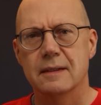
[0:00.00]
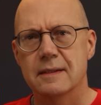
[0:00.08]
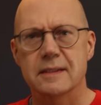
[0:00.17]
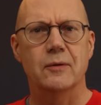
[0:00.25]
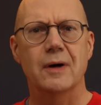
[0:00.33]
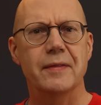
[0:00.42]

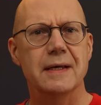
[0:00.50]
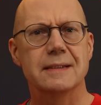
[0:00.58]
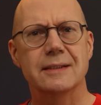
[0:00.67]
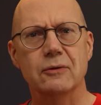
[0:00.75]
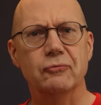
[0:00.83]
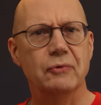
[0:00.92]
So, are there
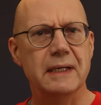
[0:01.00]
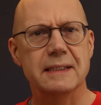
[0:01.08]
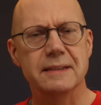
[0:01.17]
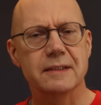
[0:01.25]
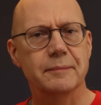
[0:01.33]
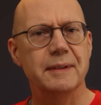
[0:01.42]
still
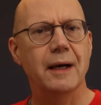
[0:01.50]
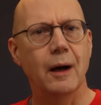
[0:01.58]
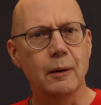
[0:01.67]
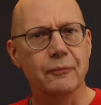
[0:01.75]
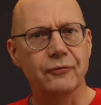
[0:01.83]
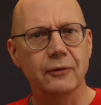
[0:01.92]
reasons to be
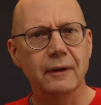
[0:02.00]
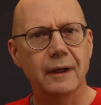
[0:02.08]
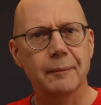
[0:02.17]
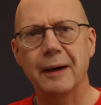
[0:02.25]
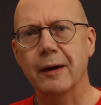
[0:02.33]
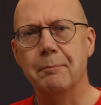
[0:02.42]
hopeful
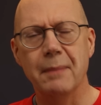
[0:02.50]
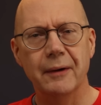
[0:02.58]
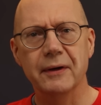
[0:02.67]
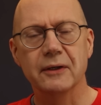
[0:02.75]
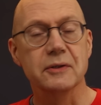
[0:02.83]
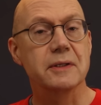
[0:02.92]
about
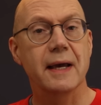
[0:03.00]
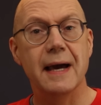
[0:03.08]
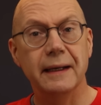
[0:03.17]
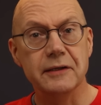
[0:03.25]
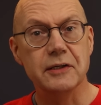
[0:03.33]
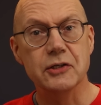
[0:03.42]
America's
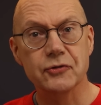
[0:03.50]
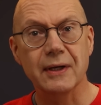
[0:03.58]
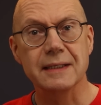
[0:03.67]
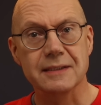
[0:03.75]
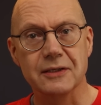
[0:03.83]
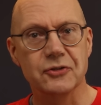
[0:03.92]
energy
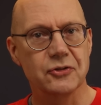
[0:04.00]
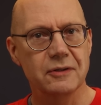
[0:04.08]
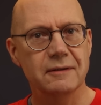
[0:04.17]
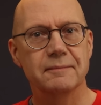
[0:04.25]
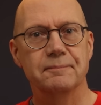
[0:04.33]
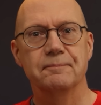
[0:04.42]

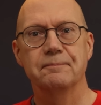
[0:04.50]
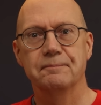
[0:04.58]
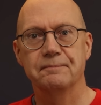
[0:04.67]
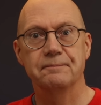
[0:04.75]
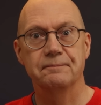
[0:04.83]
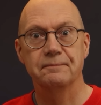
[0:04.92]
transition?
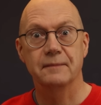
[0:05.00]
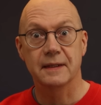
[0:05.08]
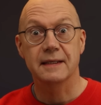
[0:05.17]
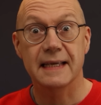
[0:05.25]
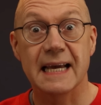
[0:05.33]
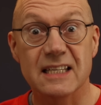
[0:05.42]

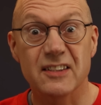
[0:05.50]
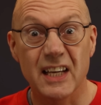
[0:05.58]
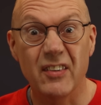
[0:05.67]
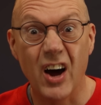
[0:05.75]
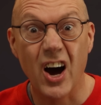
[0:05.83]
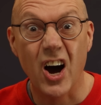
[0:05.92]
Yes,
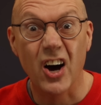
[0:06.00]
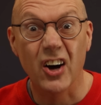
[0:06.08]
there are.